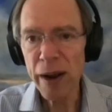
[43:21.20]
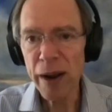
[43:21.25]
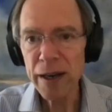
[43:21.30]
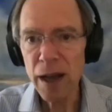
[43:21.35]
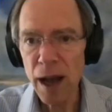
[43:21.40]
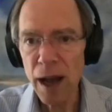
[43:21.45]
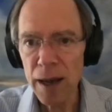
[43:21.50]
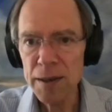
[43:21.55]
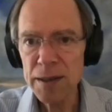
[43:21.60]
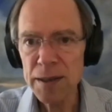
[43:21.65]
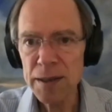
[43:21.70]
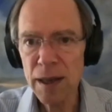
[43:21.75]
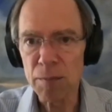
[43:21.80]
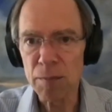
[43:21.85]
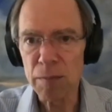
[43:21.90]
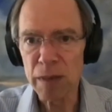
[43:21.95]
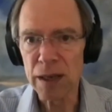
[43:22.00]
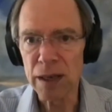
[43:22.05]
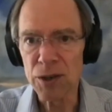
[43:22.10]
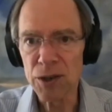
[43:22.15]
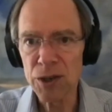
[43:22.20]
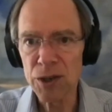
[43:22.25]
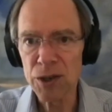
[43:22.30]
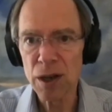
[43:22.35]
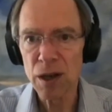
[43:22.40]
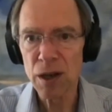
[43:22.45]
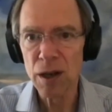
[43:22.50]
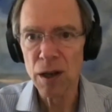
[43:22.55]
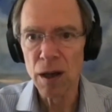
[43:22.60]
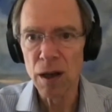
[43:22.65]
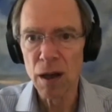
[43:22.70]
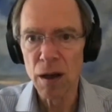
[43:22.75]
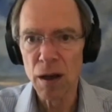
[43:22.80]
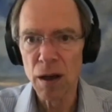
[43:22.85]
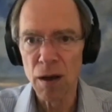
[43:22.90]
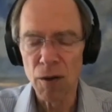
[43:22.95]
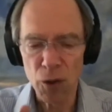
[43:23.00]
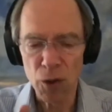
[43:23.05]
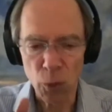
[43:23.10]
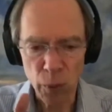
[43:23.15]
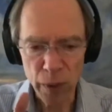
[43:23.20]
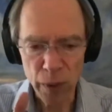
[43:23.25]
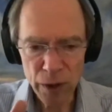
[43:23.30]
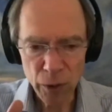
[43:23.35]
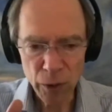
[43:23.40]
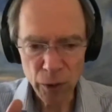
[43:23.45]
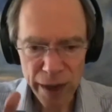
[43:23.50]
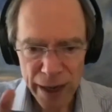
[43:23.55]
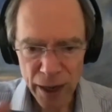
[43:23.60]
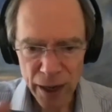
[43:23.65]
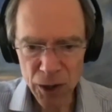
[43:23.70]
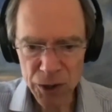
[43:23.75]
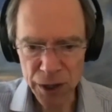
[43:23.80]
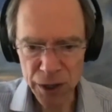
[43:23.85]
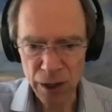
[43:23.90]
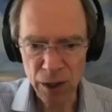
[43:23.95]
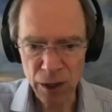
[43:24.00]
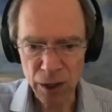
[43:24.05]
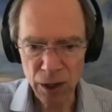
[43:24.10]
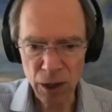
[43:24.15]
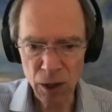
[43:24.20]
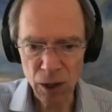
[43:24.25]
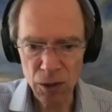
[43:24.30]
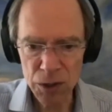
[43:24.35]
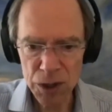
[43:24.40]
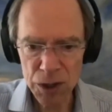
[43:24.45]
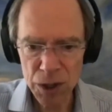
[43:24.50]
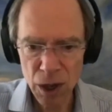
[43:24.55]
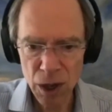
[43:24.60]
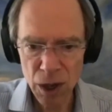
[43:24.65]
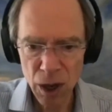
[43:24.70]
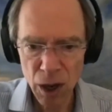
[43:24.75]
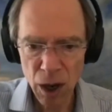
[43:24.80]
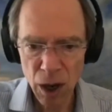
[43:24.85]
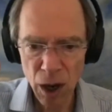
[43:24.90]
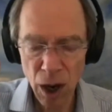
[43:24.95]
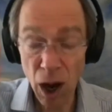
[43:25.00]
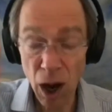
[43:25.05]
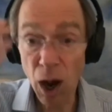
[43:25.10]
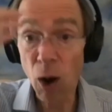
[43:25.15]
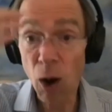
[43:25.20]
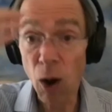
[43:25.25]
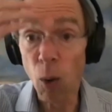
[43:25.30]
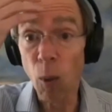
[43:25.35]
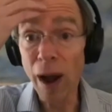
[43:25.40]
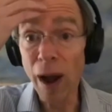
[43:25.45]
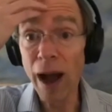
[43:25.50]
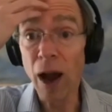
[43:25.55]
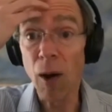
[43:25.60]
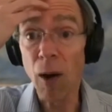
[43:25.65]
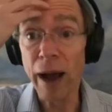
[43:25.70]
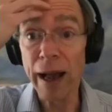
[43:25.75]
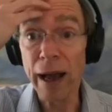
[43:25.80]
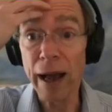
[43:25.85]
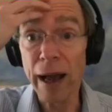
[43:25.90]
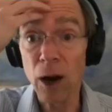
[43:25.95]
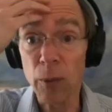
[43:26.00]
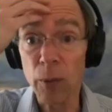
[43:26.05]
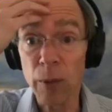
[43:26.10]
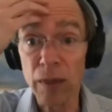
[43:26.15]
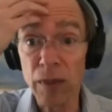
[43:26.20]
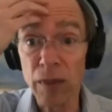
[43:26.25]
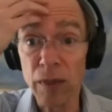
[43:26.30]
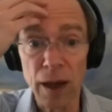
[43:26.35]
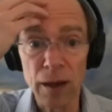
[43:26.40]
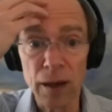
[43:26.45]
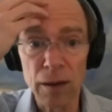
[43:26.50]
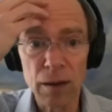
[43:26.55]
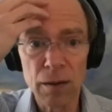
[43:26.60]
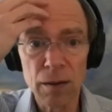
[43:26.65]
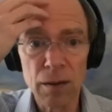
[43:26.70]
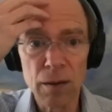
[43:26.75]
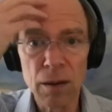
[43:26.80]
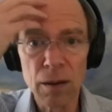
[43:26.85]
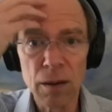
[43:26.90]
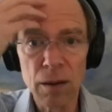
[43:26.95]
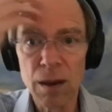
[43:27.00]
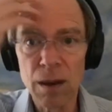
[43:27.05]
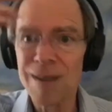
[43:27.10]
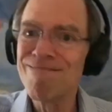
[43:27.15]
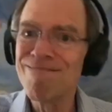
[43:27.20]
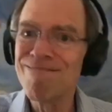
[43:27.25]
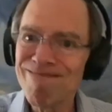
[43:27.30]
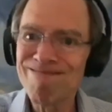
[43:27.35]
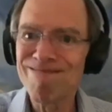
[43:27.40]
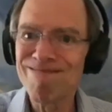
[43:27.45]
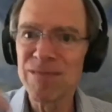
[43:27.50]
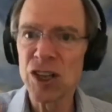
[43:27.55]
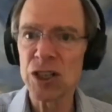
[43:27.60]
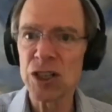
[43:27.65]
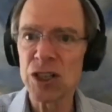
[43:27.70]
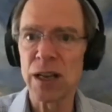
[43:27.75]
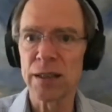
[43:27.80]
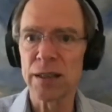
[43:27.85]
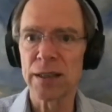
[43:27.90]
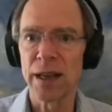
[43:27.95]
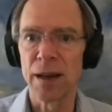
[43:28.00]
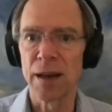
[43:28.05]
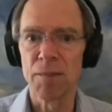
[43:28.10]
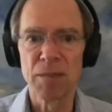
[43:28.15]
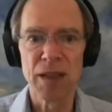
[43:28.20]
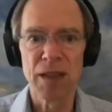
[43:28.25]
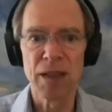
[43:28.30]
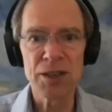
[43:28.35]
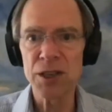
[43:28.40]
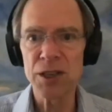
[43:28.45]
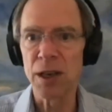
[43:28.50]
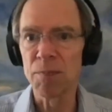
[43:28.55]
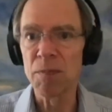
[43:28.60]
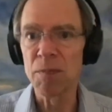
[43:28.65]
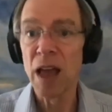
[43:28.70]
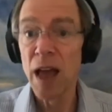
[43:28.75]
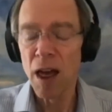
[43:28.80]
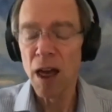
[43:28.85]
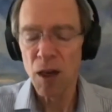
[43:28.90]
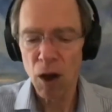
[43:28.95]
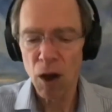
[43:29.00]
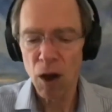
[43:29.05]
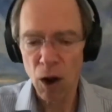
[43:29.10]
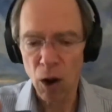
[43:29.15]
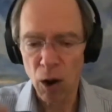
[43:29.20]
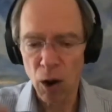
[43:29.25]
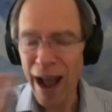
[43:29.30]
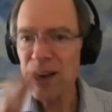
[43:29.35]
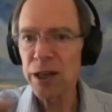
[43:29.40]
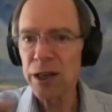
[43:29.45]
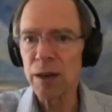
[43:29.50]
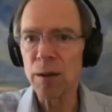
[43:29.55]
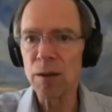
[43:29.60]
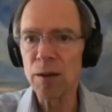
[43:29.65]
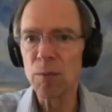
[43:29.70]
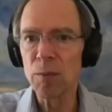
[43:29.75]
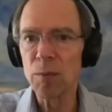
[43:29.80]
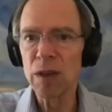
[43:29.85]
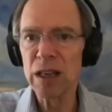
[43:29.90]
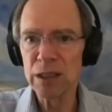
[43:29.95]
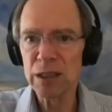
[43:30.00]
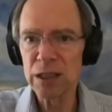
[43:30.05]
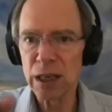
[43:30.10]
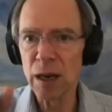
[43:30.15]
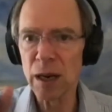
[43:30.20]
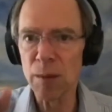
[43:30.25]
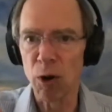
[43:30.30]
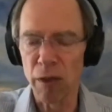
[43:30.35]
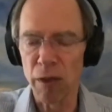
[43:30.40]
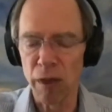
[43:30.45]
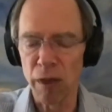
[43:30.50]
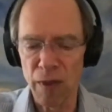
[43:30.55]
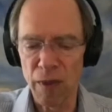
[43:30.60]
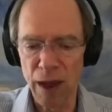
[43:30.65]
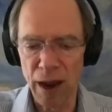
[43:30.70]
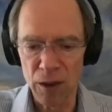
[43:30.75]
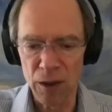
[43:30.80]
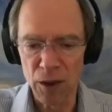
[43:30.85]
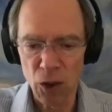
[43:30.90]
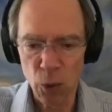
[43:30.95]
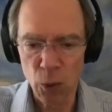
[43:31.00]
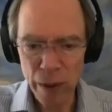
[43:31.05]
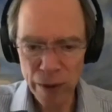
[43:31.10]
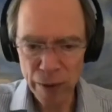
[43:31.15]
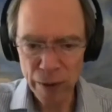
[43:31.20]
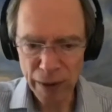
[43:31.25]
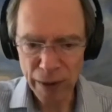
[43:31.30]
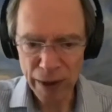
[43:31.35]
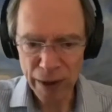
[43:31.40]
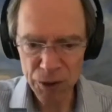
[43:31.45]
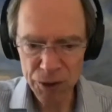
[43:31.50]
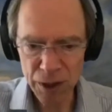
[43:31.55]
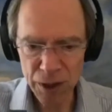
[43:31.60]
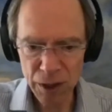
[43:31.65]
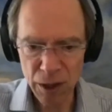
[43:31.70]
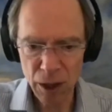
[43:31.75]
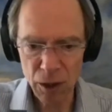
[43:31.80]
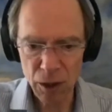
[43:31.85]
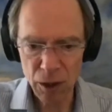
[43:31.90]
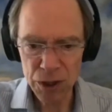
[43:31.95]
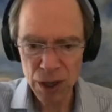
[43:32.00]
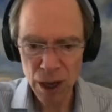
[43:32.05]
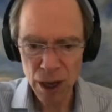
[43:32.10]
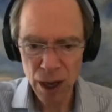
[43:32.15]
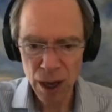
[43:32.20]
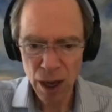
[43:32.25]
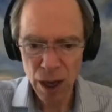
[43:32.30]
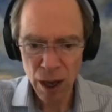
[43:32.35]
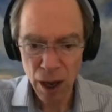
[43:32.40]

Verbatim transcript: great concept means the reader hears it and goes, "Oh wow, I got to read that." Just like that. That's it. Oh, actually, it's a little more than that. The reader hears it and goes,